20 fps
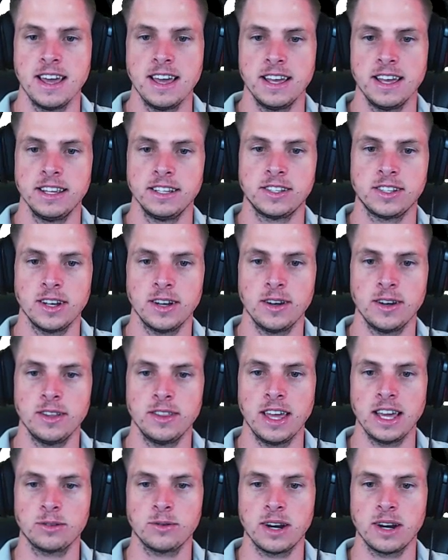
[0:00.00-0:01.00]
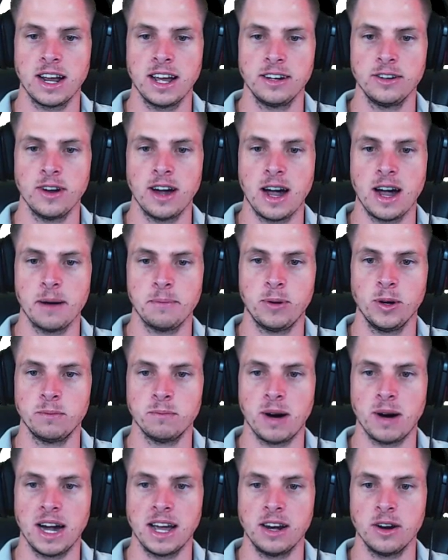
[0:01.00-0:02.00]
So that's what I do. I put
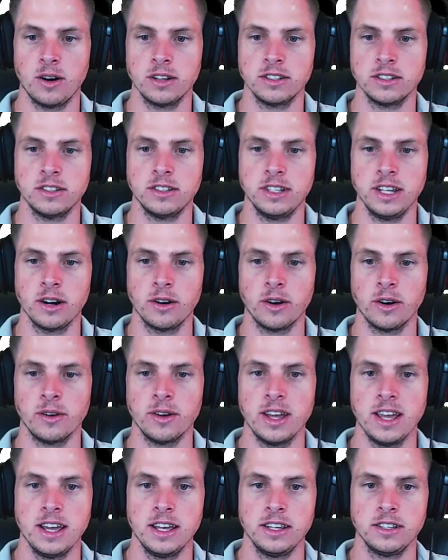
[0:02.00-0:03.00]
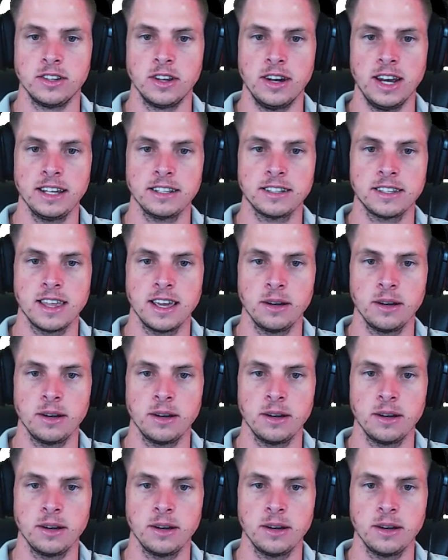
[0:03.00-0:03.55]
mine on 0. So next thing